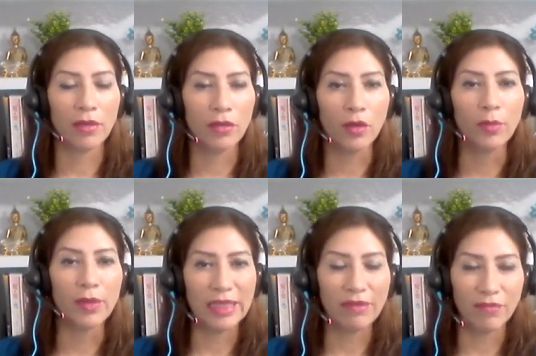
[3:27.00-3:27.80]
your
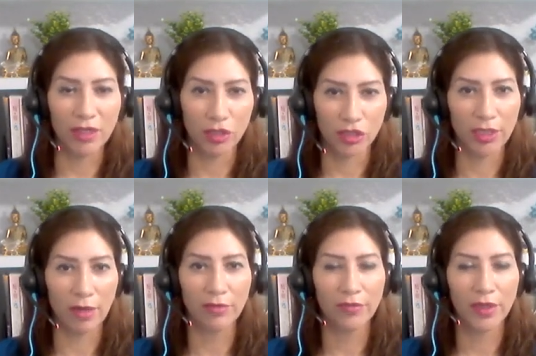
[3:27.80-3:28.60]
belief in
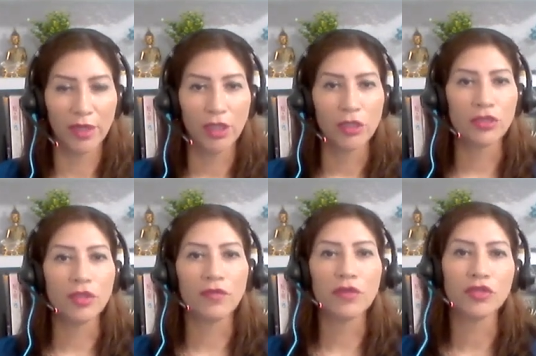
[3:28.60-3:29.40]
yourself. So
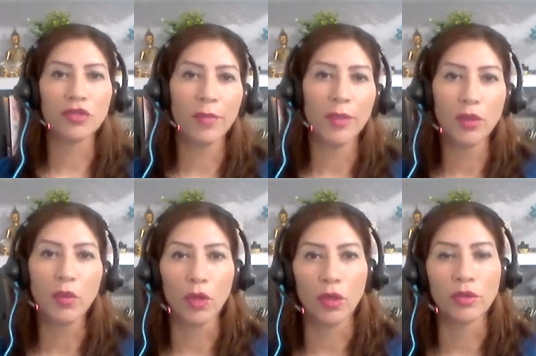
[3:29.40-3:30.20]
if you show up in the
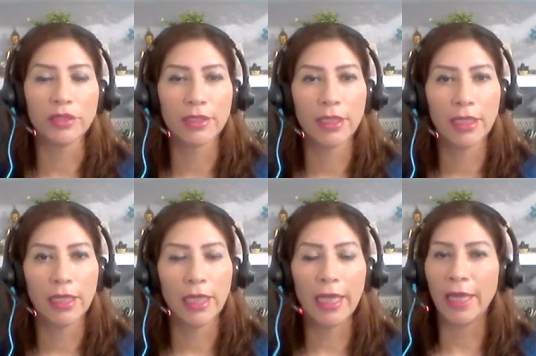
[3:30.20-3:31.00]
world
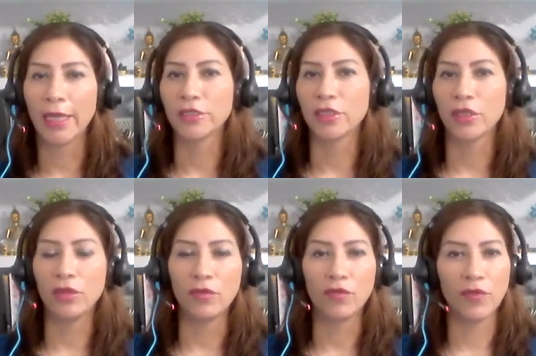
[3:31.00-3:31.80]
and
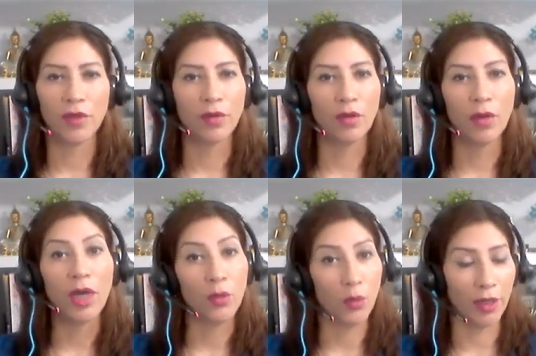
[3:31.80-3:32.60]
you feel
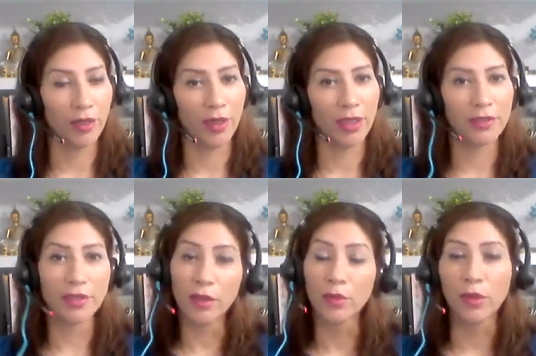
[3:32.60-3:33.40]
unworthy,
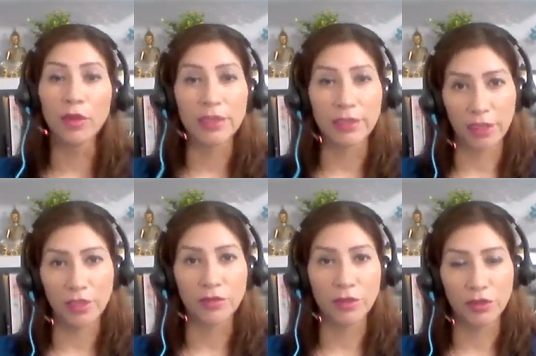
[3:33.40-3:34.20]
that the world is going
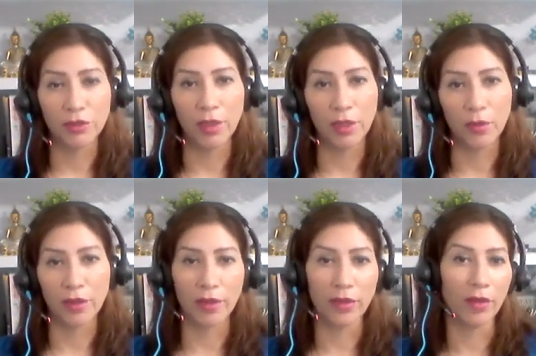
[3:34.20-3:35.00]
to treat you
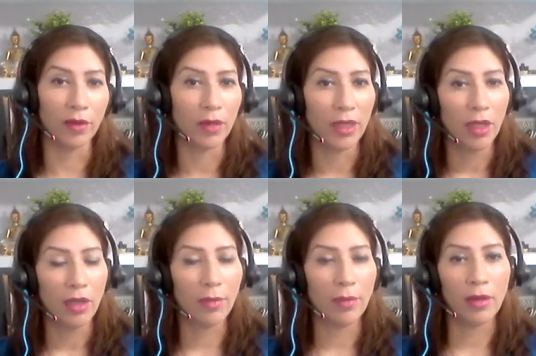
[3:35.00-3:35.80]
unworthy.
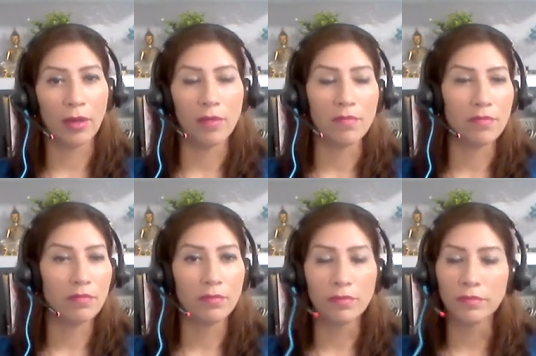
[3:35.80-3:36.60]
Um,
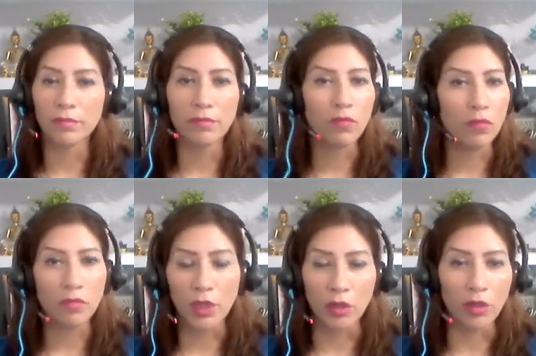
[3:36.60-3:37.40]

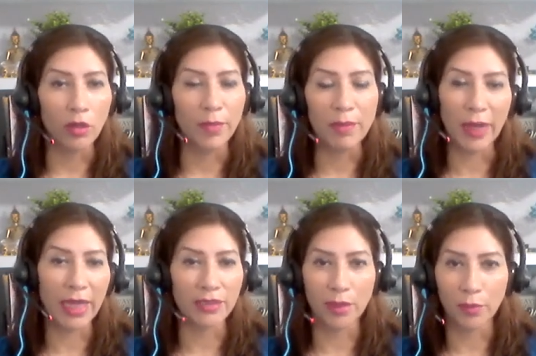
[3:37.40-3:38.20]
you'll be
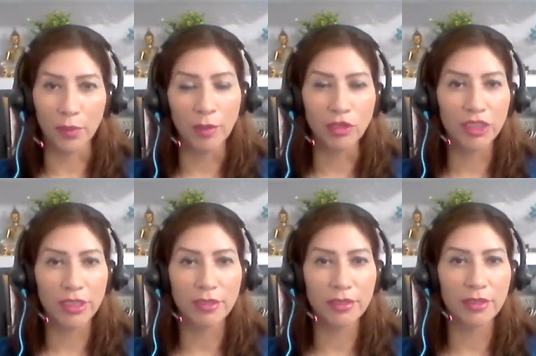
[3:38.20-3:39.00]
passed on
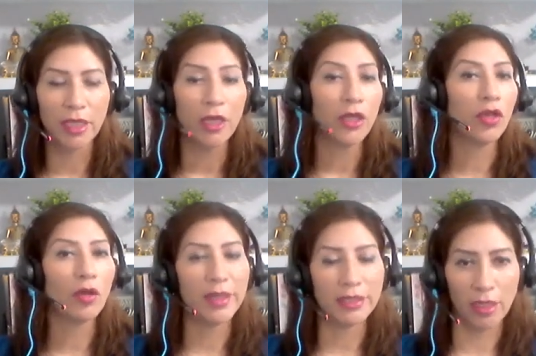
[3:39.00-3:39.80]
promotions,
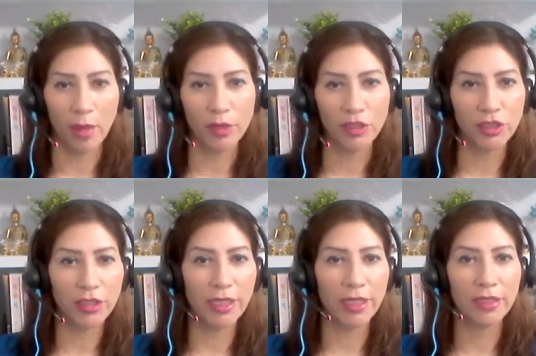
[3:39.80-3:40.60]
you'll miss on
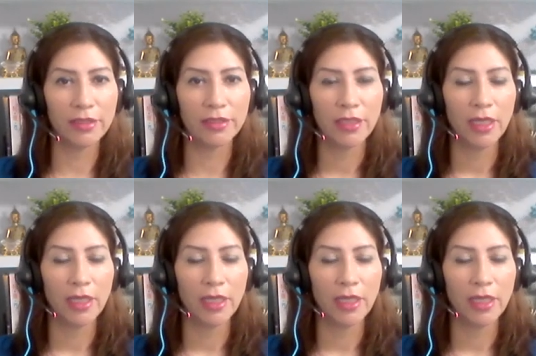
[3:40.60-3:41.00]
opportunities,